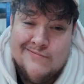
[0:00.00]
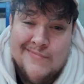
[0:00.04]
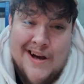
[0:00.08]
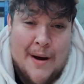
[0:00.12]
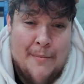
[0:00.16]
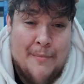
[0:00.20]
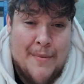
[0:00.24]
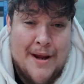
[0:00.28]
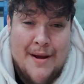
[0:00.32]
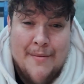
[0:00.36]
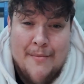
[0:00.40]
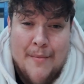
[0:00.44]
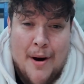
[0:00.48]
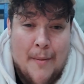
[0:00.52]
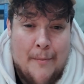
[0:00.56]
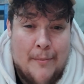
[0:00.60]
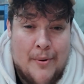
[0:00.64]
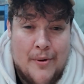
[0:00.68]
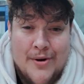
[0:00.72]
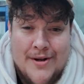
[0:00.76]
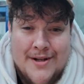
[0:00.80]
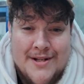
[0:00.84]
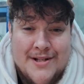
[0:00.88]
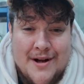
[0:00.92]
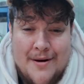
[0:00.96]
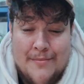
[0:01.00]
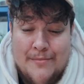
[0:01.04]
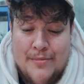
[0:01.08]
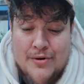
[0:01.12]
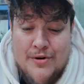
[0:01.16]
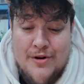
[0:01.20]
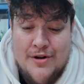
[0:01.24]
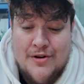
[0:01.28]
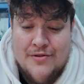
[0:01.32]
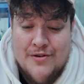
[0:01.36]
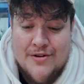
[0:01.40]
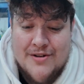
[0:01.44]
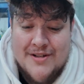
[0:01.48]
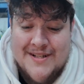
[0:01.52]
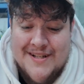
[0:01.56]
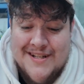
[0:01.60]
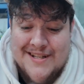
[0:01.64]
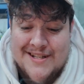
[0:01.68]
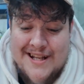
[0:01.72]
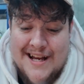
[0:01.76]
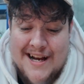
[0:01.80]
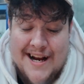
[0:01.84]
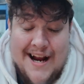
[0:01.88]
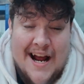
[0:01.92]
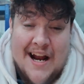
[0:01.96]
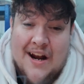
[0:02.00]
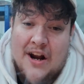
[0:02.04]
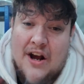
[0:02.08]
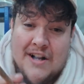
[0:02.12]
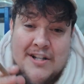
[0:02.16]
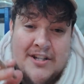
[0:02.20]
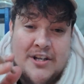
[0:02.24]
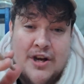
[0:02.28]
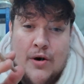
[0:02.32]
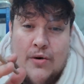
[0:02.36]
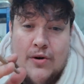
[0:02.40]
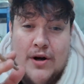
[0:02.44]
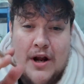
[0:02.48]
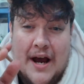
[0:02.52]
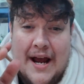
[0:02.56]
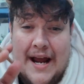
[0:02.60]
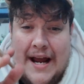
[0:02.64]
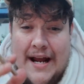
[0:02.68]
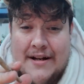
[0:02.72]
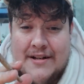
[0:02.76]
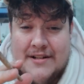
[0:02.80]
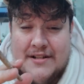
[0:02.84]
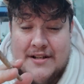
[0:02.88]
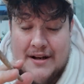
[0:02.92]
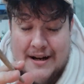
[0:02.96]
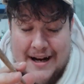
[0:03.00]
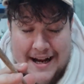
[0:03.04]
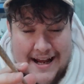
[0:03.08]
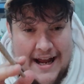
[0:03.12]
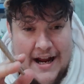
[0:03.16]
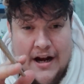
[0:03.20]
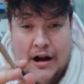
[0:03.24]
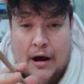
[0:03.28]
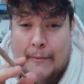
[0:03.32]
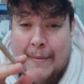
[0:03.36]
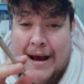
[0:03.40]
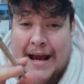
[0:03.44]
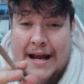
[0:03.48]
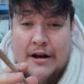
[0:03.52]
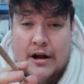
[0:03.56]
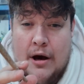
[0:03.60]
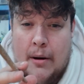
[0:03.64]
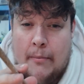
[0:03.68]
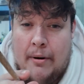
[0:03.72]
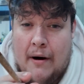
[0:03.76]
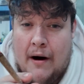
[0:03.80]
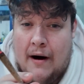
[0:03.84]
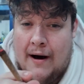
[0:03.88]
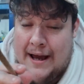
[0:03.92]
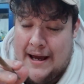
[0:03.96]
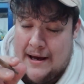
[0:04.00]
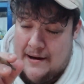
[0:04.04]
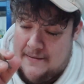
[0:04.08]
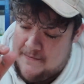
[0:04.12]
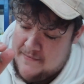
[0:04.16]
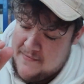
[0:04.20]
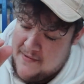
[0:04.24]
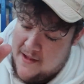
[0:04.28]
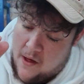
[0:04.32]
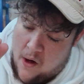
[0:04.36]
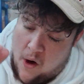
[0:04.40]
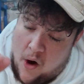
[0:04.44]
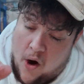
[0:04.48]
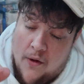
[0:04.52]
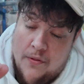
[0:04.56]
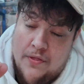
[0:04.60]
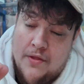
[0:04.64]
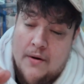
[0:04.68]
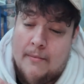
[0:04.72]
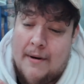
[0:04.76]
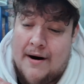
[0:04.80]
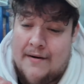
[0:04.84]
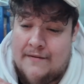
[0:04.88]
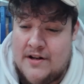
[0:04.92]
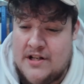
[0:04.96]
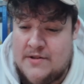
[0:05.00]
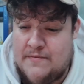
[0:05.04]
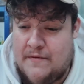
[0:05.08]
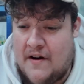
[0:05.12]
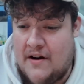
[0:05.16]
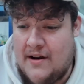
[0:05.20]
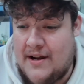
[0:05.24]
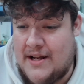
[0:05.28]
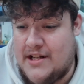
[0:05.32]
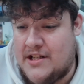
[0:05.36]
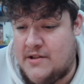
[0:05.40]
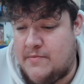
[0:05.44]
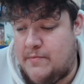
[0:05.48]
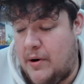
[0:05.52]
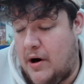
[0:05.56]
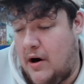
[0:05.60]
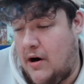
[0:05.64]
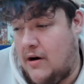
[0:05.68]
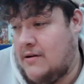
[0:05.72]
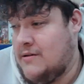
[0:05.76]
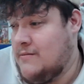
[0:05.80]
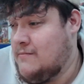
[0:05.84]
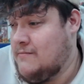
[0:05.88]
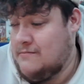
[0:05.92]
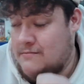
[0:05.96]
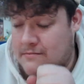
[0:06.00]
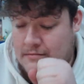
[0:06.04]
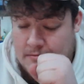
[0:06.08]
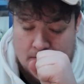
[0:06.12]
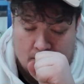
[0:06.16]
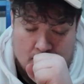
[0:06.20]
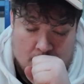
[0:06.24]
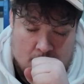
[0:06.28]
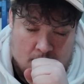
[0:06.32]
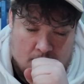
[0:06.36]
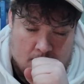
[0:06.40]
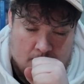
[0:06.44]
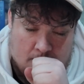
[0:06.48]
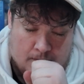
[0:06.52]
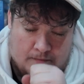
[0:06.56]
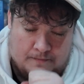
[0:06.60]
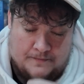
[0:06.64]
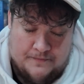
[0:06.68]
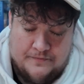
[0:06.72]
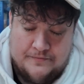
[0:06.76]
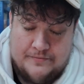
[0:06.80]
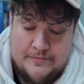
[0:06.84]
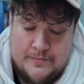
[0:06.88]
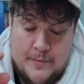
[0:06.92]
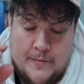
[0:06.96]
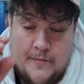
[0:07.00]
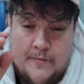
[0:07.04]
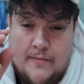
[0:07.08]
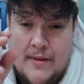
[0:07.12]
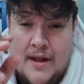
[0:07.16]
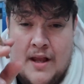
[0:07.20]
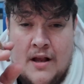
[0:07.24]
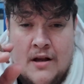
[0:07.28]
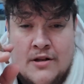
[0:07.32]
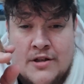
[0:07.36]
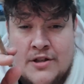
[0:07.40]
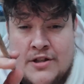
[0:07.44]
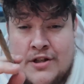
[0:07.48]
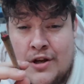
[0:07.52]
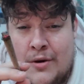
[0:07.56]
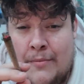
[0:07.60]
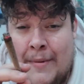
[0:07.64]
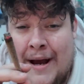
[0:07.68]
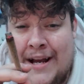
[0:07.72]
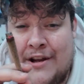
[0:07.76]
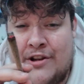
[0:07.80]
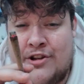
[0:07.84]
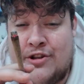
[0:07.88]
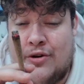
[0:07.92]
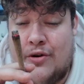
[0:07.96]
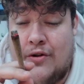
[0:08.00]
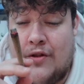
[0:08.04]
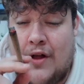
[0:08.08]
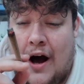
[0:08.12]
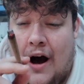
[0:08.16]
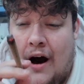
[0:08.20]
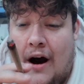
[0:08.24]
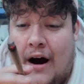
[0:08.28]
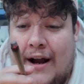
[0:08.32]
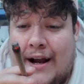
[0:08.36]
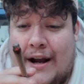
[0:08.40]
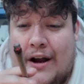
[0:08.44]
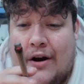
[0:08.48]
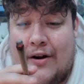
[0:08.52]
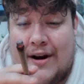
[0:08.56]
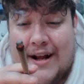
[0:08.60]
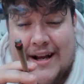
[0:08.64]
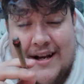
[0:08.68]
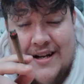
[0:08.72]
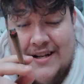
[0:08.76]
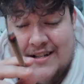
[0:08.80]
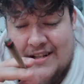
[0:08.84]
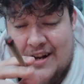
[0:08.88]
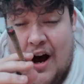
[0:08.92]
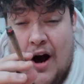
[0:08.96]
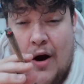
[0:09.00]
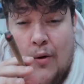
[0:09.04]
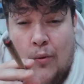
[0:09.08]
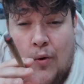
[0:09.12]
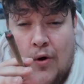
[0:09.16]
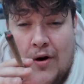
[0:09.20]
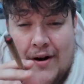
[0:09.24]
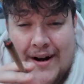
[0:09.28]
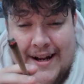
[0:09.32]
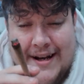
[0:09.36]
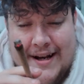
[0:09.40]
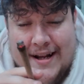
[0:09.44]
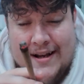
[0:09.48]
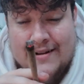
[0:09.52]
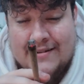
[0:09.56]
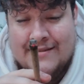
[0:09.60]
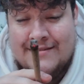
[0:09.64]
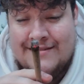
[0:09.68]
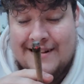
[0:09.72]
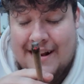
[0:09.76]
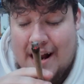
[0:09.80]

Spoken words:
And me and my boy stumbled across this thing, and I told her instantly, and I made her buy it on the mother's fucking spot. Just to make sure that I got it, because I wanted it.